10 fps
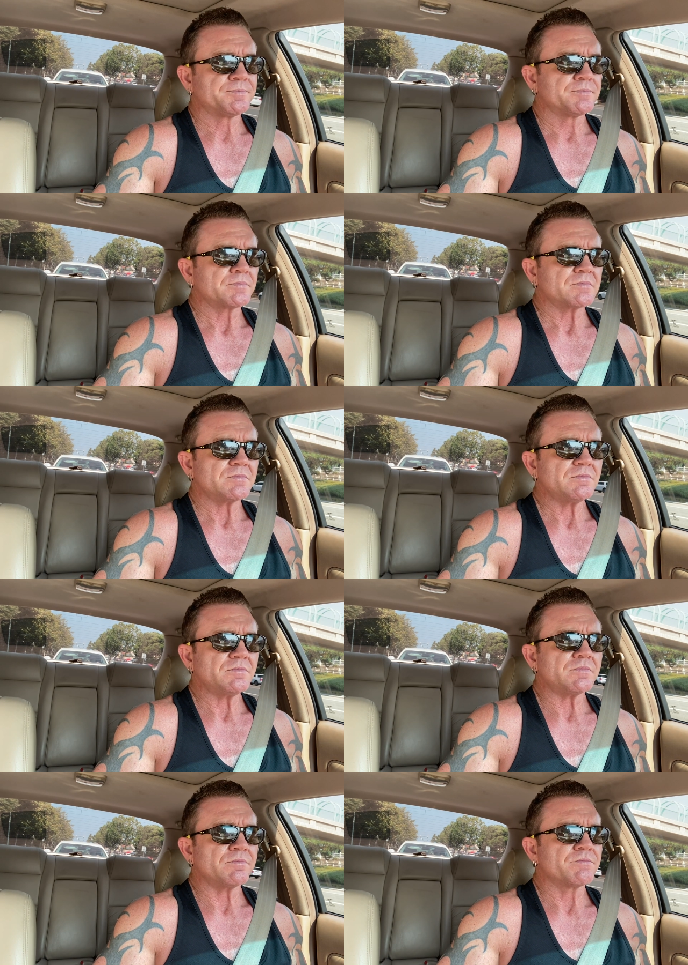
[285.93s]

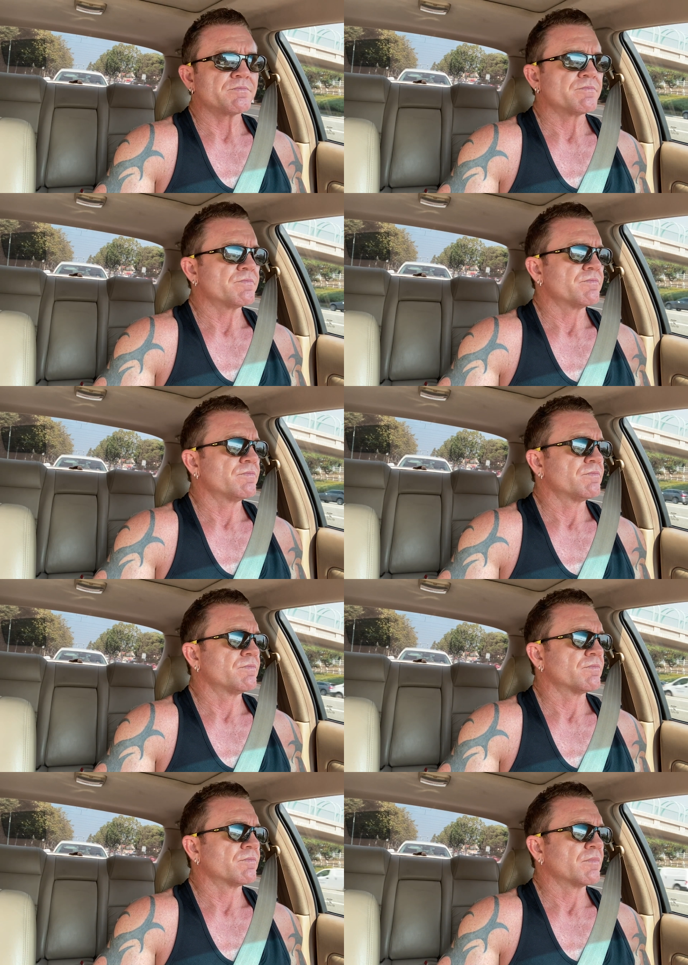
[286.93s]
No one is speaking in this clip.